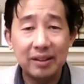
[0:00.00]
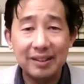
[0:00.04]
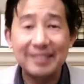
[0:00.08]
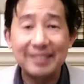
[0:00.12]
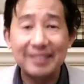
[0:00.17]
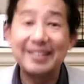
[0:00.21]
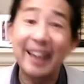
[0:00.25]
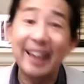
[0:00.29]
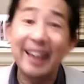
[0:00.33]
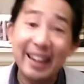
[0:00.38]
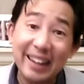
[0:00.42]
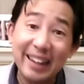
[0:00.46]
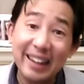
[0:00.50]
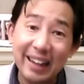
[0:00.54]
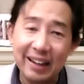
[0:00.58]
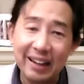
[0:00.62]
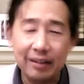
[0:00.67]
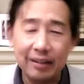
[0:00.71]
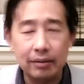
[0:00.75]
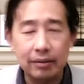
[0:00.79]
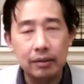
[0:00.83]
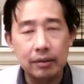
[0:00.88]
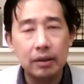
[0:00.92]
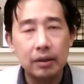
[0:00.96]
10
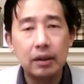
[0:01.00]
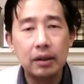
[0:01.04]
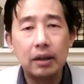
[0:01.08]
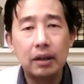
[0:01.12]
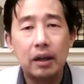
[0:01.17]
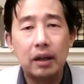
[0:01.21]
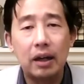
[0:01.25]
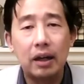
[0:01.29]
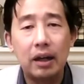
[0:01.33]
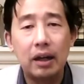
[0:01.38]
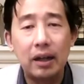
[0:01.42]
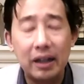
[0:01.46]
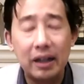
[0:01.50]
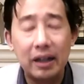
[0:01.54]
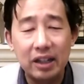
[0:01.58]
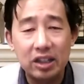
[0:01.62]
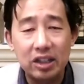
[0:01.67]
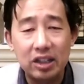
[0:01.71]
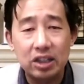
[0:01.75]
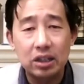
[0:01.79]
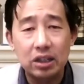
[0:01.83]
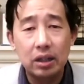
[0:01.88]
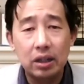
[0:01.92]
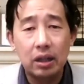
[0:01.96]
years
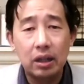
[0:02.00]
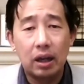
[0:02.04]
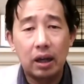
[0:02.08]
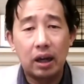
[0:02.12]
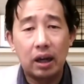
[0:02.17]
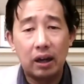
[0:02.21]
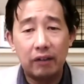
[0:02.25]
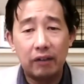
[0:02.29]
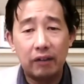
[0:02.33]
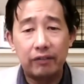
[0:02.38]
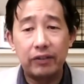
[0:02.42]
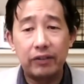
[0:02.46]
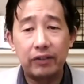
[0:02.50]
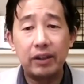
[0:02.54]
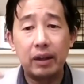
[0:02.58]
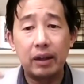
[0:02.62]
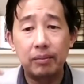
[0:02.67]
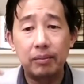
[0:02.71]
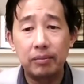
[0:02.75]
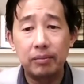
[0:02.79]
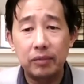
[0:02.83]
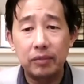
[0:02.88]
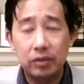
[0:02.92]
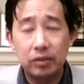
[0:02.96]
ish, for
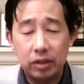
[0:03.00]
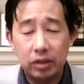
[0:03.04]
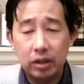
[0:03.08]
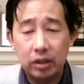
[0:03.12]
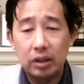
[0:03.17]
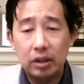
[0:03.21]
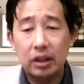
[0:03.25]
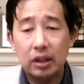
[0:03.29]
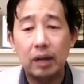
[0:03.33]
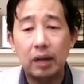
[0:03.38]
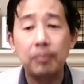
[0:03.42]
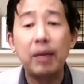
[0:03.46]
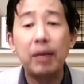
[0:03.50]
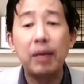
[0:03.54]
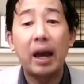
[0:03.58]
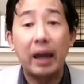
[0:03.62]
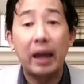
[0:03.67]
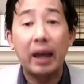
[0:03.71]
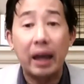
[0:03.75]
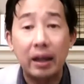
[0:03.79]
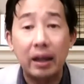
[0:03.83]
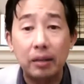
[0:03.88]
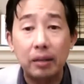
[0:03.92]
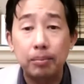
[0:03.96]
them to come back
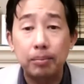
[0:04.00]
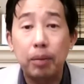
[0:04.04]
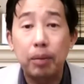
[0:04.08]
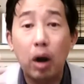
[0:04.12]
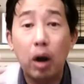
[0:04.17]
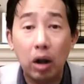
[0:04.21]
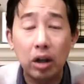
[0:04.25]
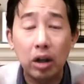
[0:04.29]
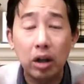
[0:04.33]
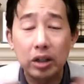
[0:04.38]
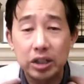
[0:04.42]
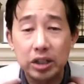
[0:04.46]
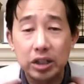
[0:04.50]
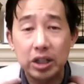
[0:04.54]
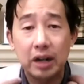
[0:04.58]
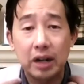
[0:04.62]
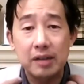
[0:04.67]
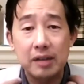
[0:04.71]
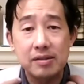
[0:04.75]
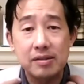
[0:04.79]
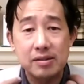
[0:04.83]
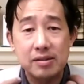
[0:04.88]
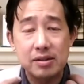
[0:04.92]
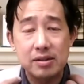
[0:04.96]
and
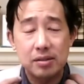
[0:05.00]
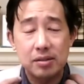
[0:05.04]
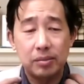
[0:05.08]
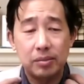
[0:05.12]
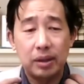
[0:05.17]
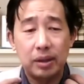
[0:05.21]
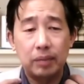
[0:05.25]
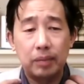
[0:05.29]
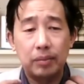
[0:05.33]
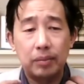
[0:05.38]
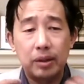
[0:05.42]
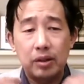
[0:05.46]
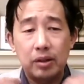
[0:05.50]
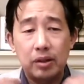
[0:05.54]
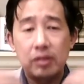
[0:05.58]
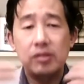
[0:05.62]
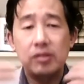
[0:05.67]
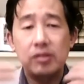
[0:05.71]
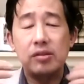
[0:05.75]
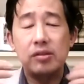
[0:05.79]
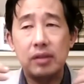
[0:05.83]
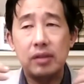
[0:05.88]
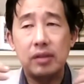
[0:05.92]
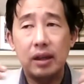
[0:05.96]
apologize to me,
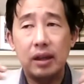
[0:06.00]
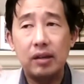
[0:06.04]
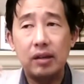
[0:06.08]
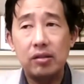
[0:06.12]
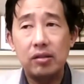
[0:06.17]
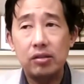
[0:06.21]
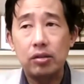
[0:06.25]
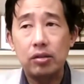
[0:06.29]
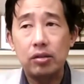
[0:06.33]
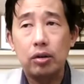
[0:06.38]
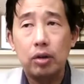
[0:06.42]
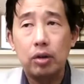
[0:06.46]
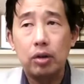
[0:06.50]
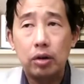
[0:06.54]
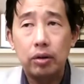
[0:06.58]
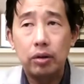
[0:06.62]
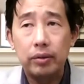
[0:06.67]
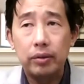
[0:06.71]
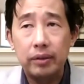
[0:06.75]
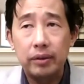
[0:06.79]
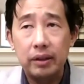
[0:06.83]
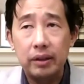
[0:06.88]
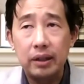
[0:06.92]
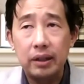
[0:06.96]
because they saw
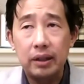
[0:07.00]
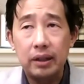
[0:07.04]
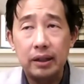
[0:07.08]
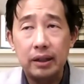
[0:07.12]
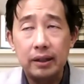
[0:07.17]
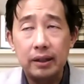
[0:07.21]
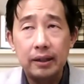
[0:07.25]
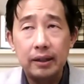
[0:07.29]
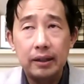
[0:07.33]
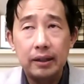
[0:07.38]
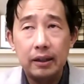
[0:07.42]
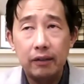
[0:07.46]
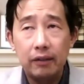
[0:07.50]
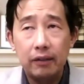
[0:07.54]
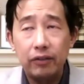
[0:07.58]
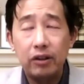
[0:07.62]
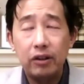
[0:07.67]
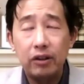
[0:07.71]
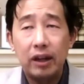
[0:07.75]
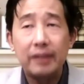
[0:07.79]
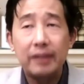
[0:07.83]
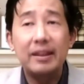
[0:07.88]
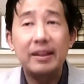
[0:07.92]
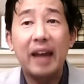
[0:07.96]
if you
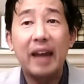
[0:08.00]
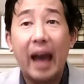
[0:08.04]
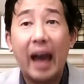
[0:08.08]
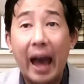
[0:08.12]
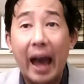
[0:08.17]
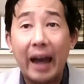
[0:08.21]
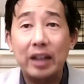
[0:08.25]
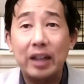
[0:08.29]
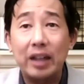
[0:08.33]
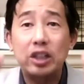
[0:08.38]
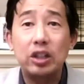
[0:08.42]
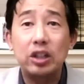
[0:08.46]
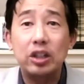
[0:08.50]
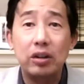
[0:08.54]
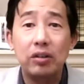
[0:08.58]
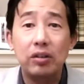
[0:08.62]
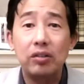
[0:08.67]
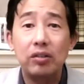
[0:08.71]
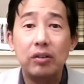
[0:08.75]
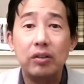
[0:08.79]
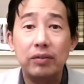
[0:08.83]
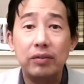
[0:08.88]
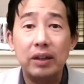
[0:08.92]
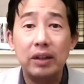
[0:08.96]
like, the actions
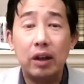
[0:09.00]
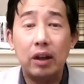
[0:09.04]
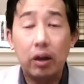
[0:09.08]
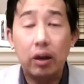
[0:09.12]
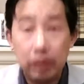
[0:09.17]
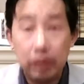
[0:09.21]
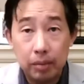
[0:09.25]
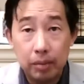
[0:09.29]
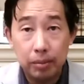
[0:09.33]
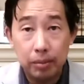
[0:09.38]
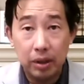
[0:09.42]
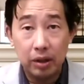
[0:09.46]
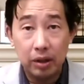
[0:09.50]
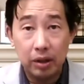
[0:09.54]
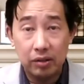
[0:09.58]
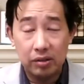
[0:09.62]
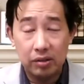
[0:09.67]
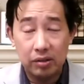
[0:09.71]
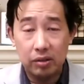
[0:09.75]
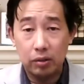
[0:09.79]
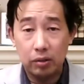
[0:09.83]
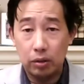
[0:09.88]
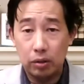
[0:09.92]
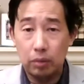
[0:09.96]
of the other
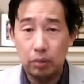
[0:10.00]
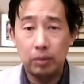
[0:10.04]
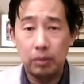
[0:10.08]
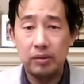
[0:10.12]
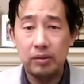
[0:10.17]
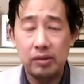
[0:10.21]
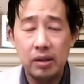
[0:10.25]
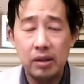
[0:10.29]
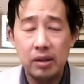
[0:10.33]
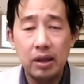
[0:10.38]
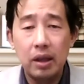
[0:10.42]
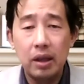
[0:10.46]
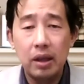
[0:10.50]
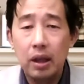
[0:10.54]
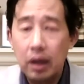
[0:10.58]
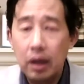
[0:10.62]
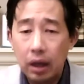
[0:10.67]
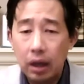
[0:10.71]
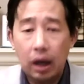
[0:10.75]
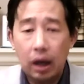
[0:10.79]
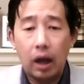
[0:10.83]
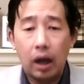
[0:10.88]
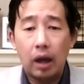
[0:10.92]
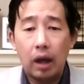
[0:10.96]
person who was
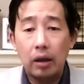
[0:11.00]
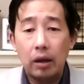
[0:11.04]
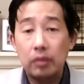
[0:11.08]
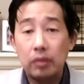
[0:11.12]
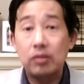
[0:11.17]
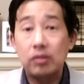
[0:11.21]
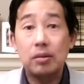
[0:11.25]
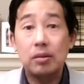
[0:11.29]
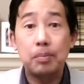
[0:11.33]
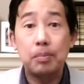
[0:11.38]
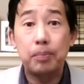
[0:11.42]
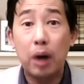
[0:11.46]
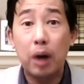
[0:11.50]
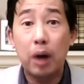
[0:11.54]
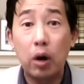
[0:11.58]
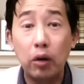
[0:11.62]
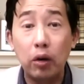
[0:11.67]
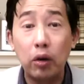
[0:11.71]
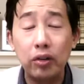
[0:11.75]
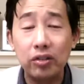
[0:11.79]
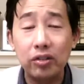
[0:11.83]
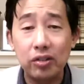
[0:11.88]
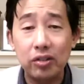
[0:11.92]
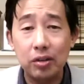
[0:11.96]

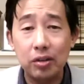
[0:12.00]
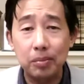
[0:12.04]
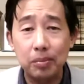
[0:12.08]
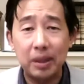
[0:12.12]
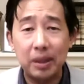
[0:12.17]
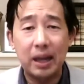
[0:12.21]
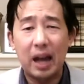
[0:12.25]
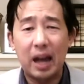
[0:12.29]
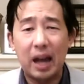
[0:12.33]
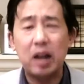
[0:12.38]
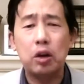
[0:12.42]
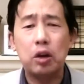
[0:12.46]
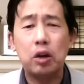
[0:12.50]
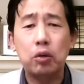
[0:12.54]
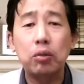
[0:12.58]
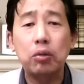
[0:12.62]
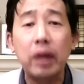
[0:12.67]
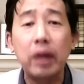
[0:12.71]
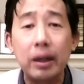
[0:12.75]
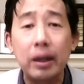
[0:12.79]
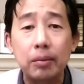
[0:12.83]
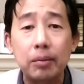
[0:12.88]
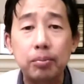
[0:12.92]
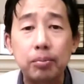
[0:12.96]
supposed to be a
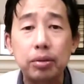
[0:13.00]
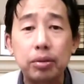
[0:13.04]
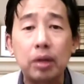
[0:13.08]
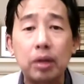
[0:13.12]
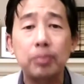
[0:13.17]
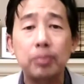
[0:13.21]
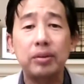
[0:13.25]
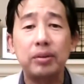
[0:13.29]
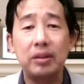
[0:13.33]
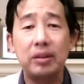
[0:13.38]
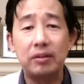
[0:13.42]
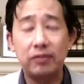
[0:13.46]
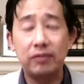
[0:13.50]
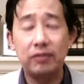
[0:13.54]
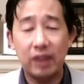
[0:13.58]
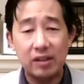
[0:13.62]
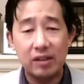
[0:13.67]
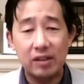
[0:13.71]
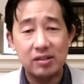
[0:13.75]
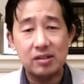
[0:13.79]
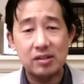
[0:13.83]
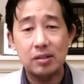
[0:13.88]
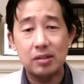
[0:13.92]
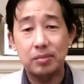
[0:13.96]
great property
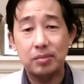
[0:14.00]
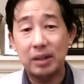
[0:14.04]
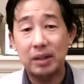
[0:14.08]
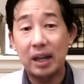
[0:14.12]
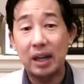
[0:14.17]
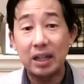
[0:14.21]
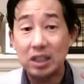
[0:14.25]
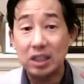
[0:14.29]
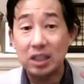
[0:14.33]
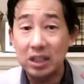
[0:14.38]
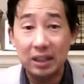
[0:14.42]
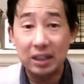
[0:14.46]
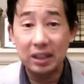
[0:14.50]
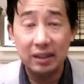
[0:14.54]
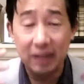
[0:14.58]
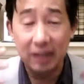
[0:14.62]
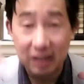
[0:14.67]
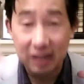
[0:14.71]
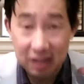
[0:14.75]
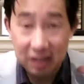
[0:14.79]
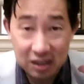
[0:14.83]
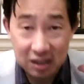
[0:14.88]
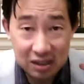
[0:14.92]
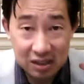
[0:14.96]
investor, but actually
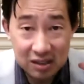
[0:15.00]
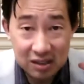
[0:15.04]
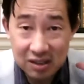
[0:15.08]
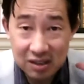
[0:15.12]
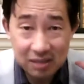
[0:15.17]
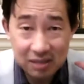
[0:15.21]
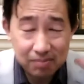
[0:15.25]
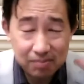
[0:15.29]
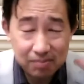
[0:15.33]
they just